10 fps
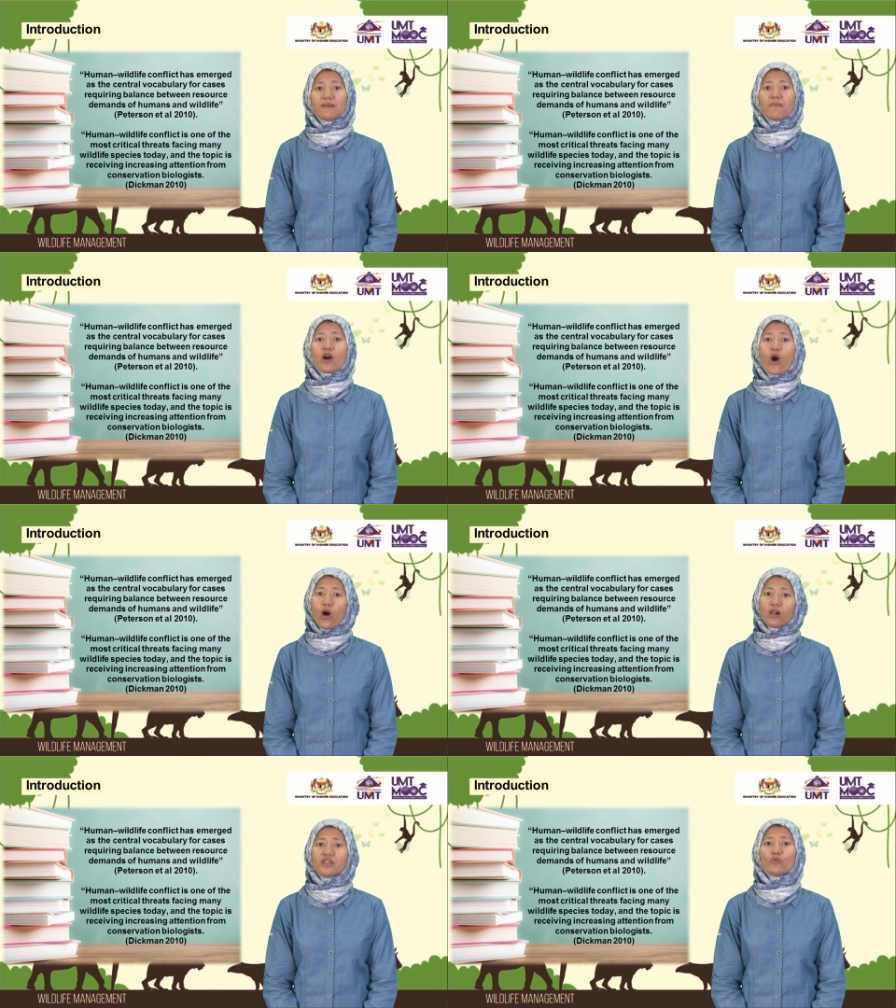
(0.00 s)
among
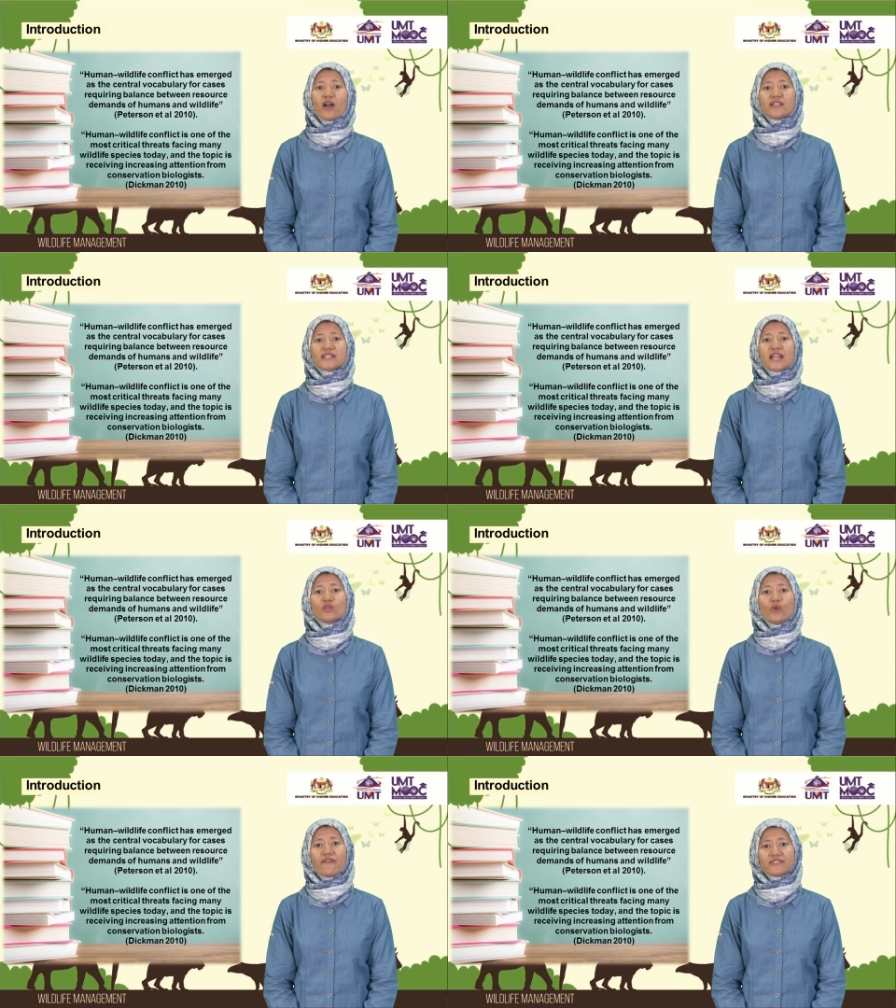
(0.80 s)
all the ones that
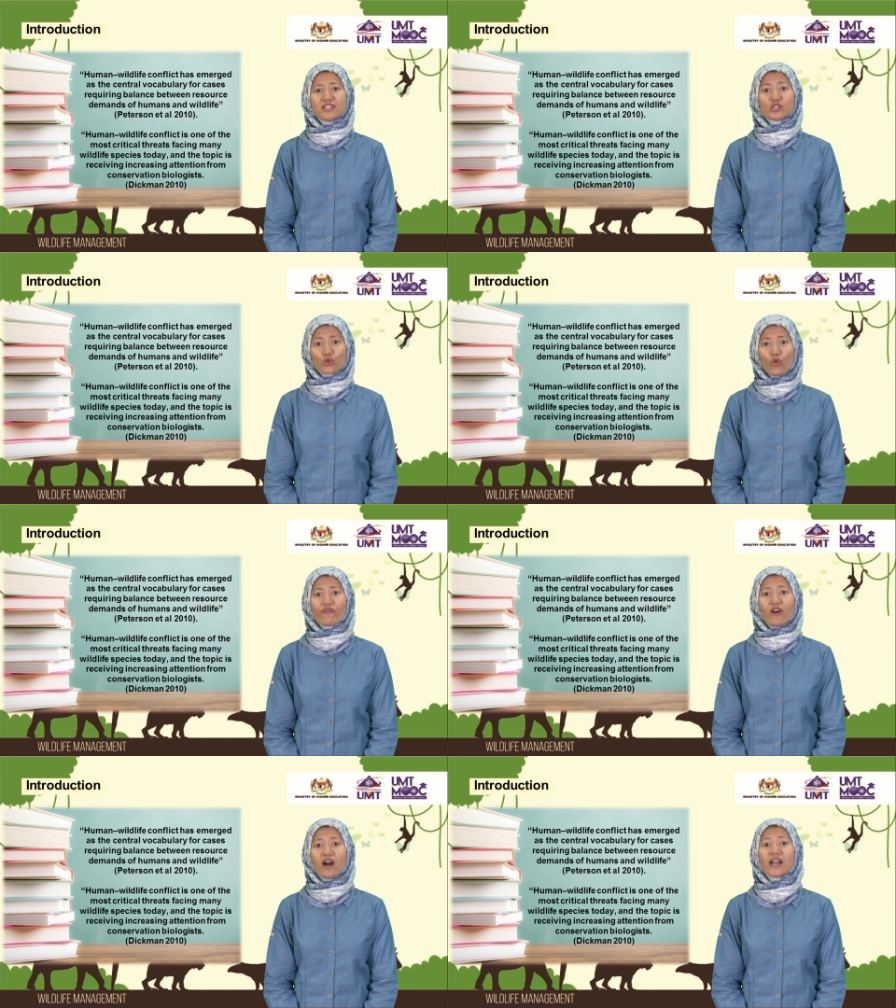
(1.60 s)
you have seen so
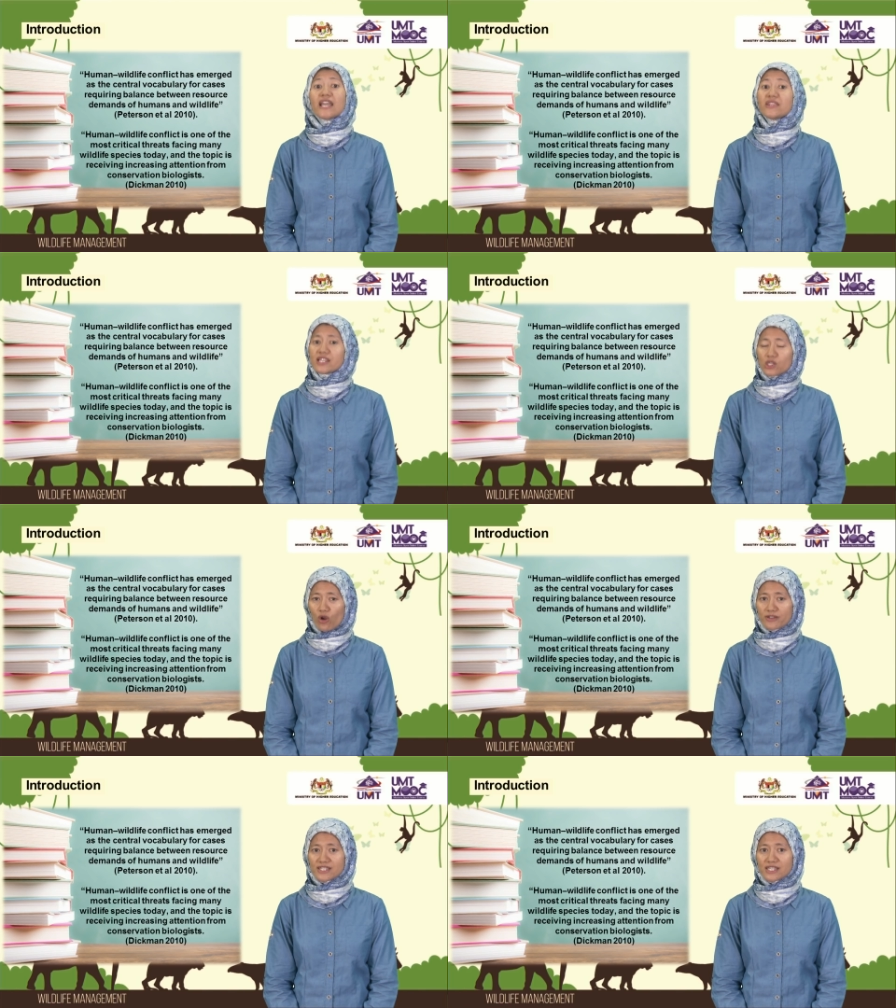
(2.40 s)
far in this
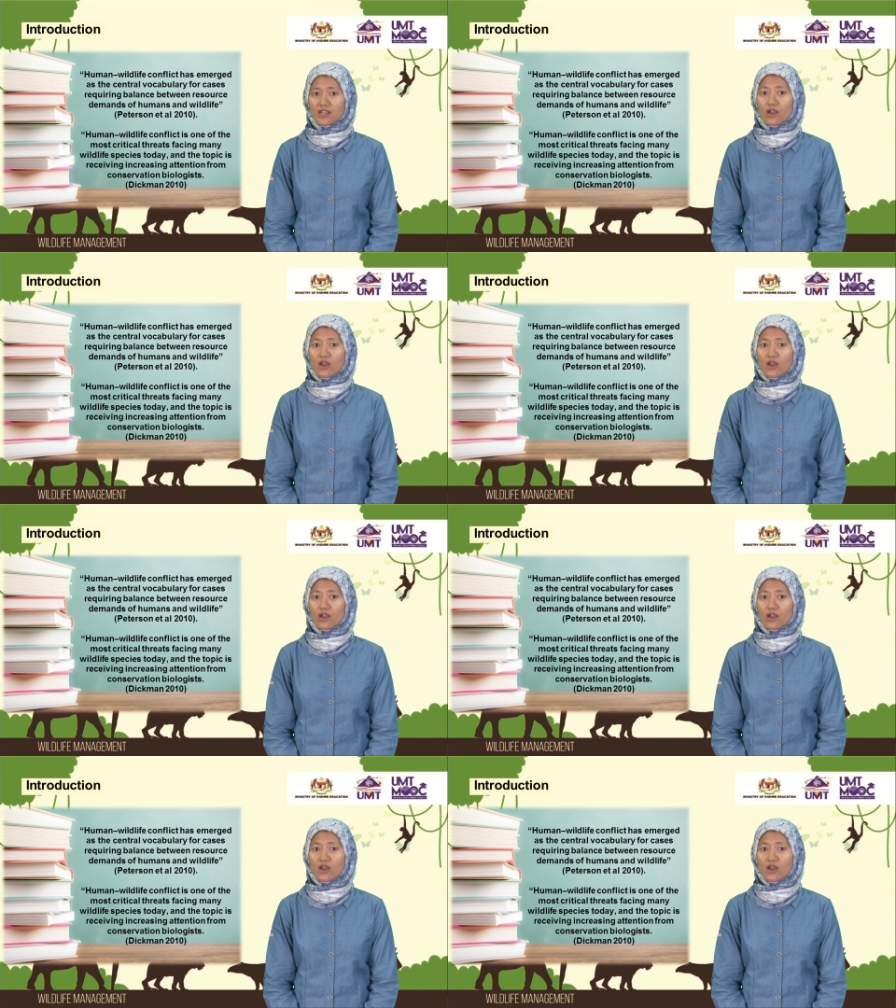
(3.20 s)
course.